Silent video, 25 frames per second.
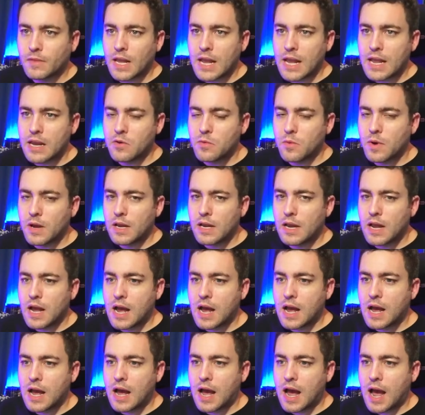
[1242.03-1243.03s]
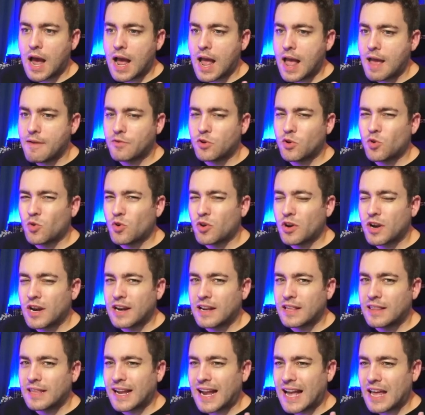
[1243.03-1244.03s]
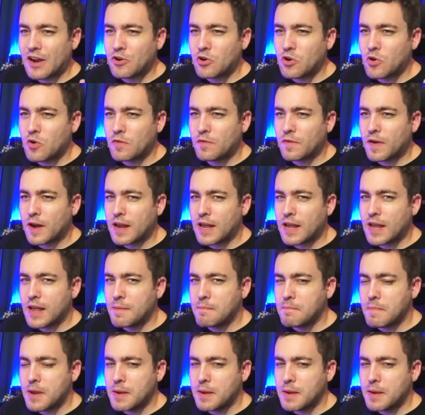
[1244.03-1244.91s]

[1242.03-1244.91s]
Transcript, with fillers: Anyway, I haven't ordered anything. I don't know if I am.